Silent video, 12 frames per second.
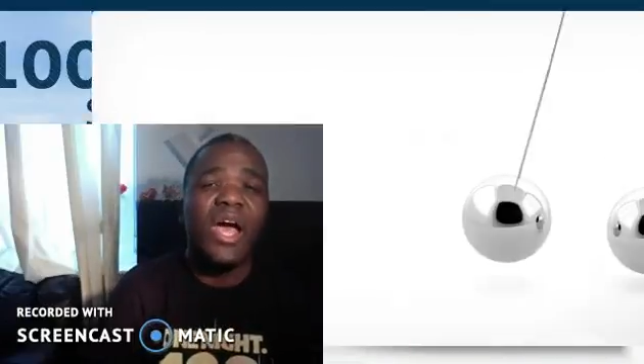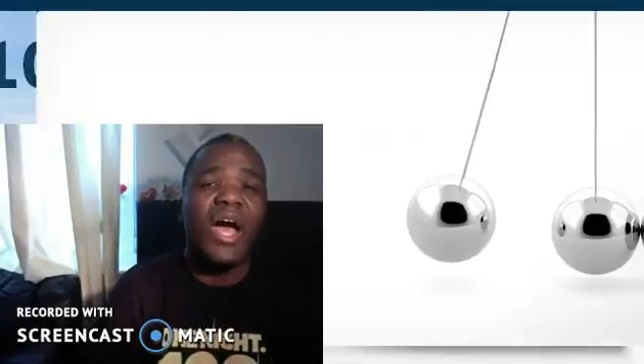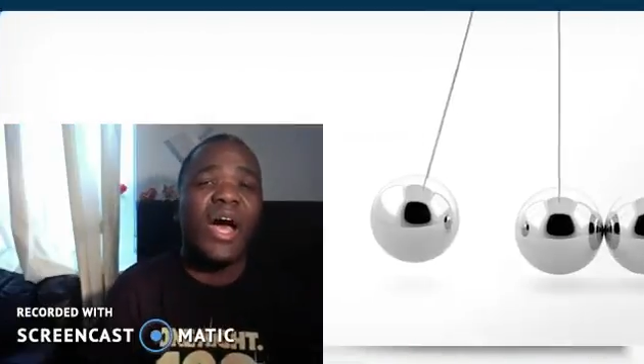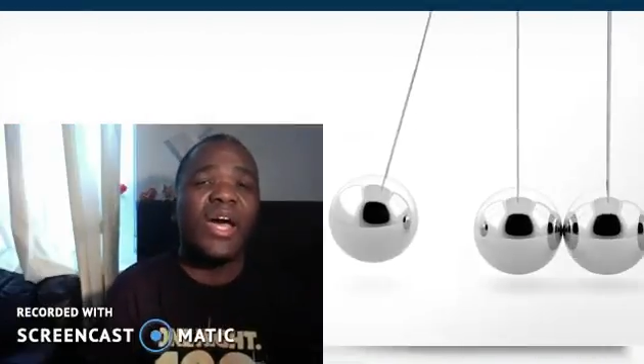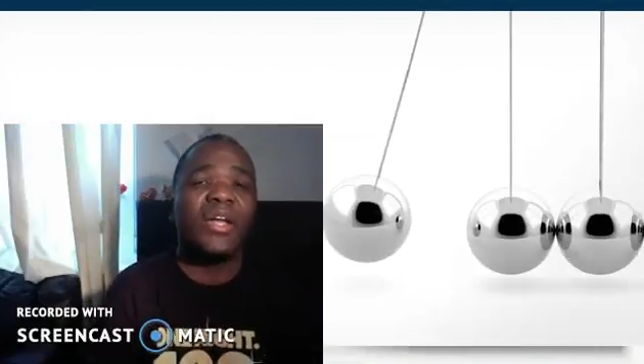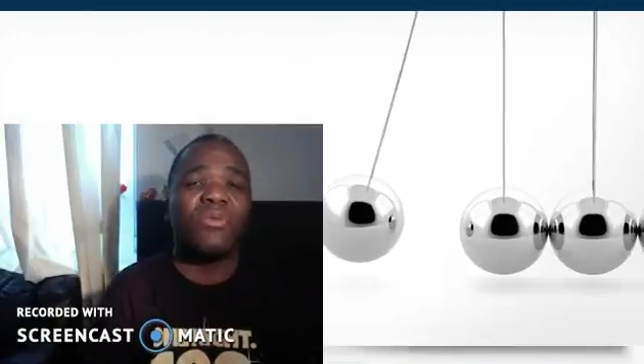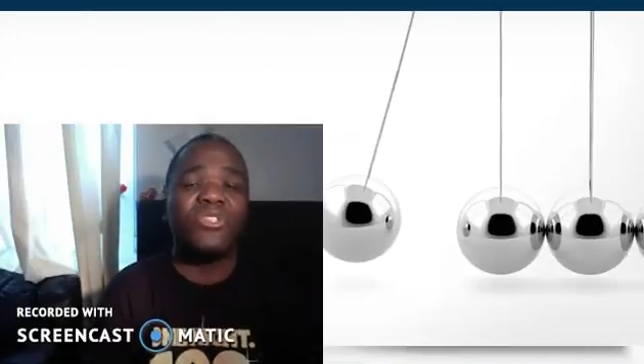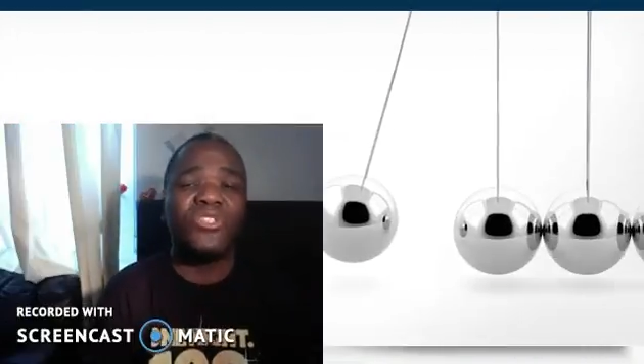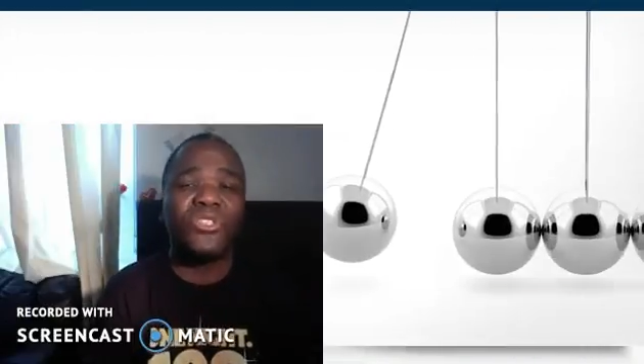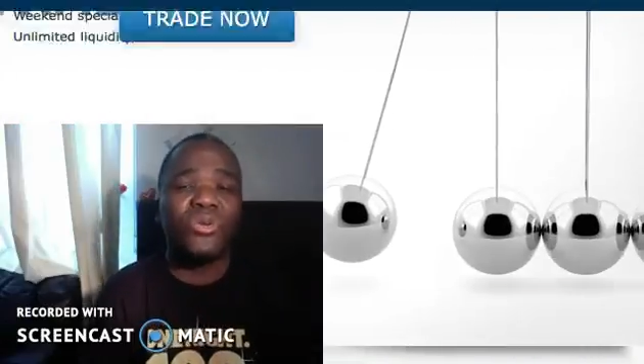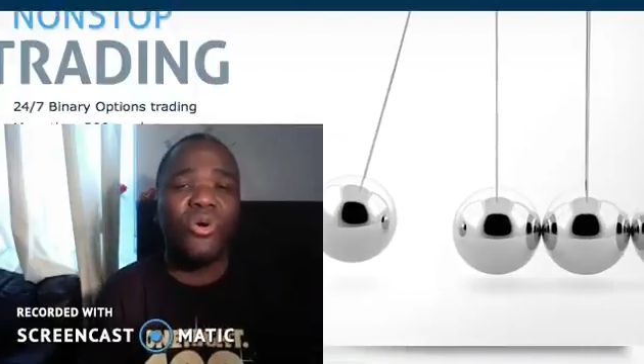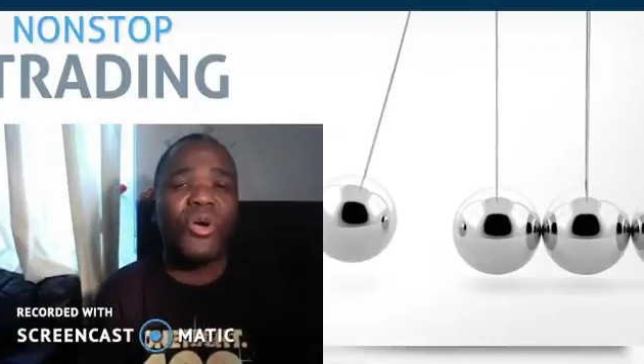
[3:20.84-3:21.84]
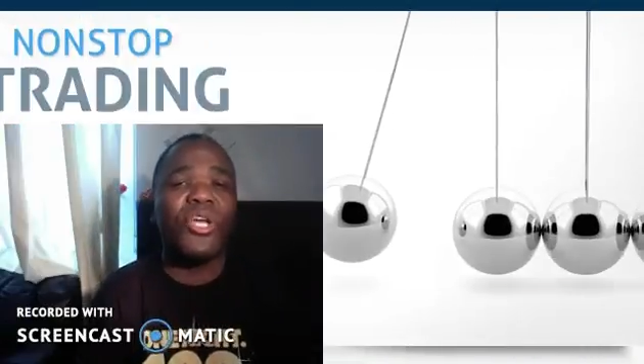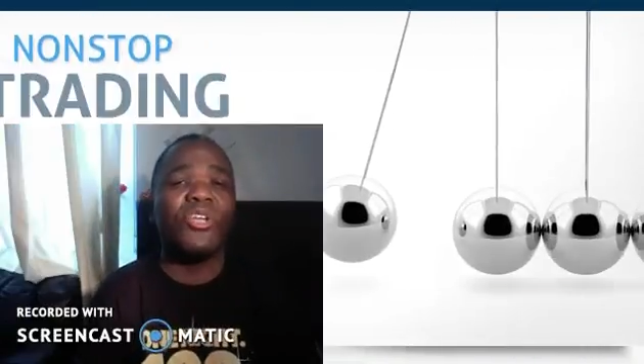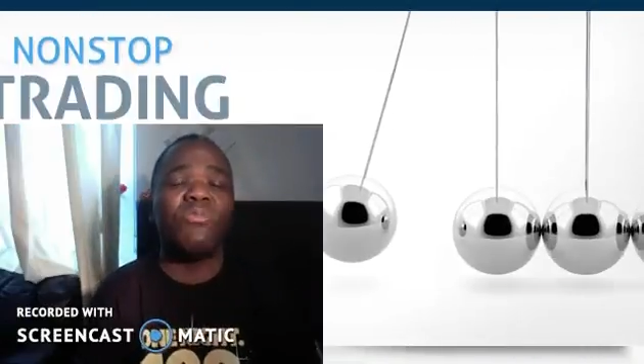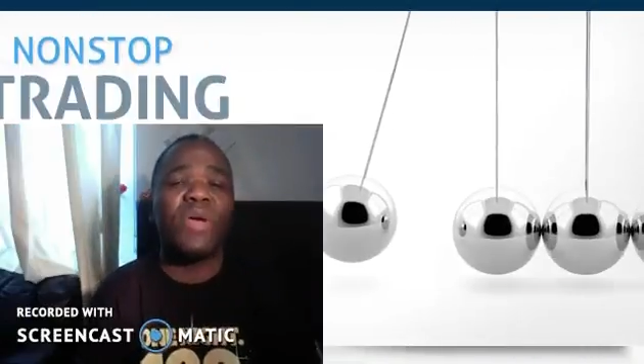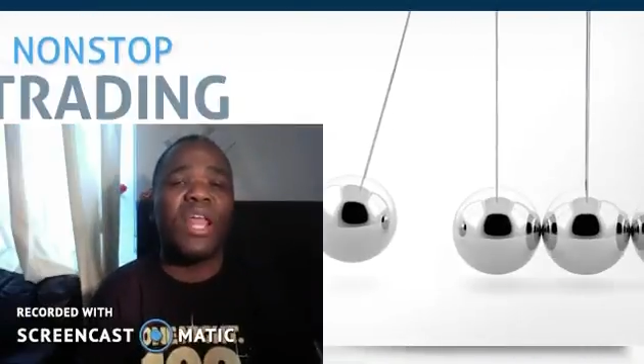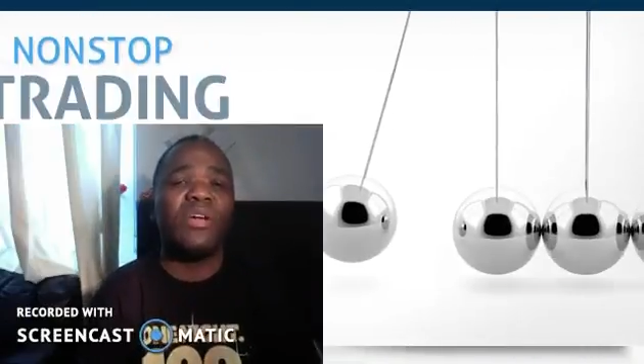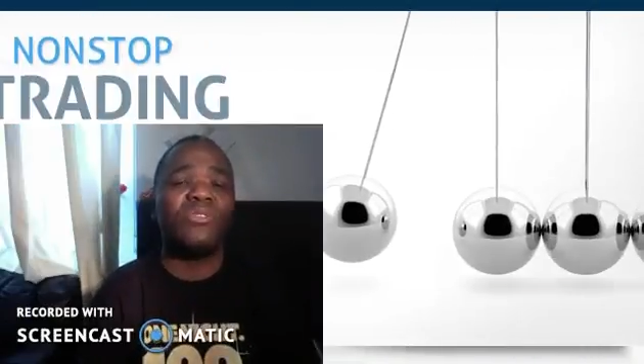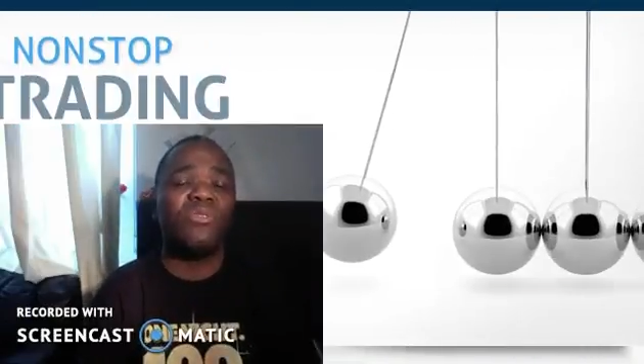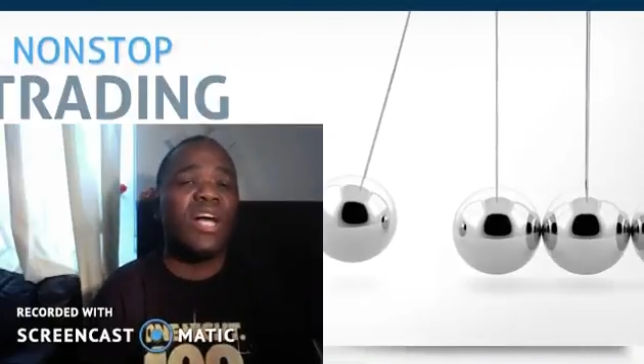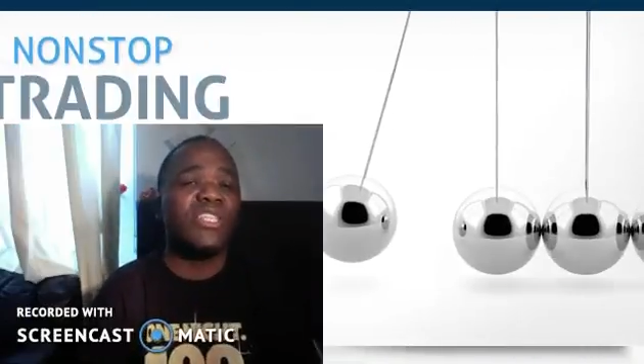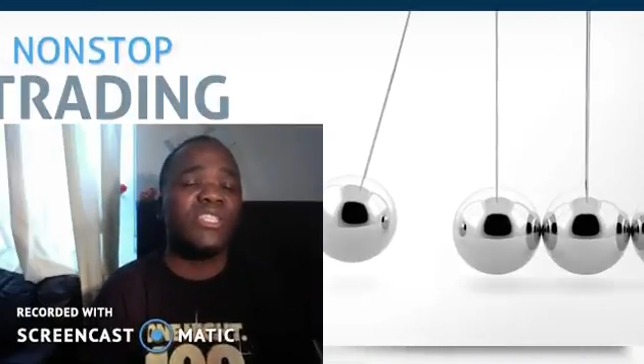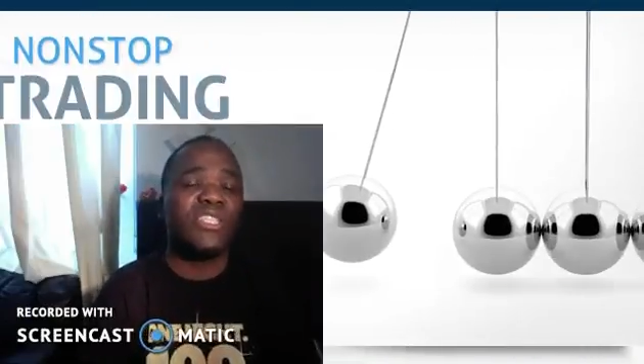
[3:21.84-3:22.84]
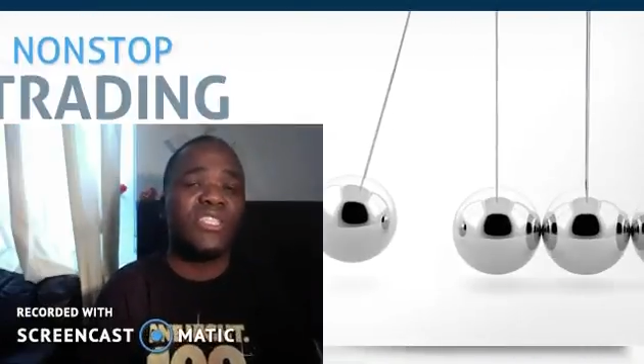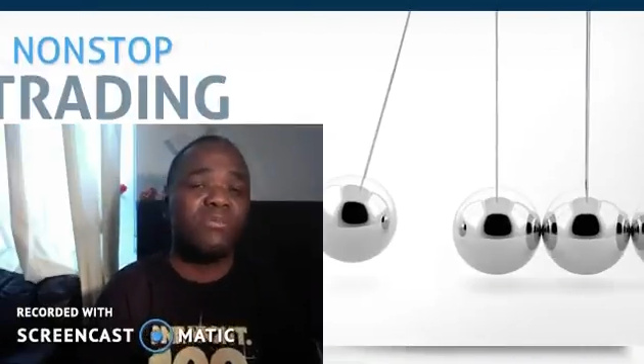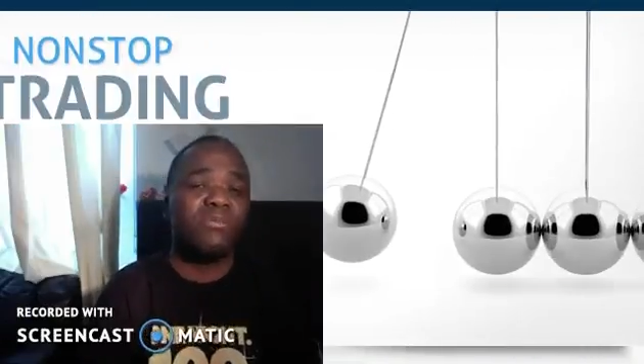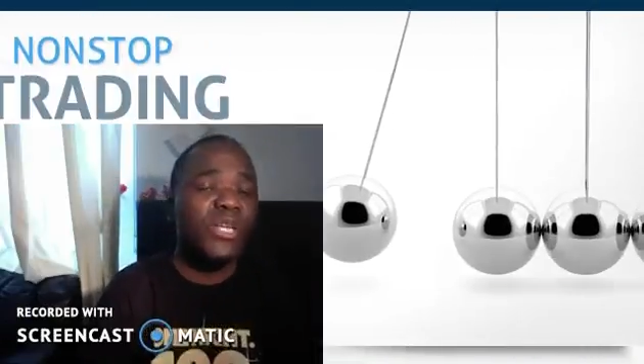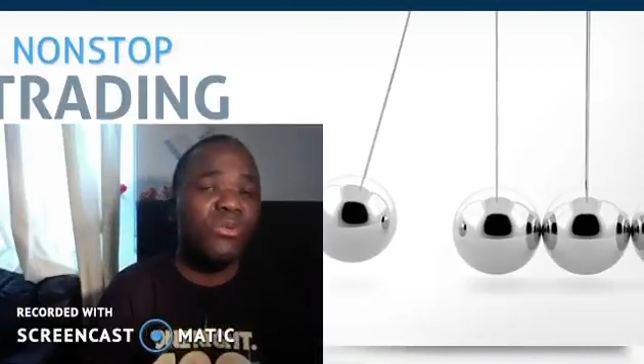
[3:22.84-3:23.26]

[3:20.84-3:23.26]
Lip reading: And once you go in, you'll be allowed to ask as many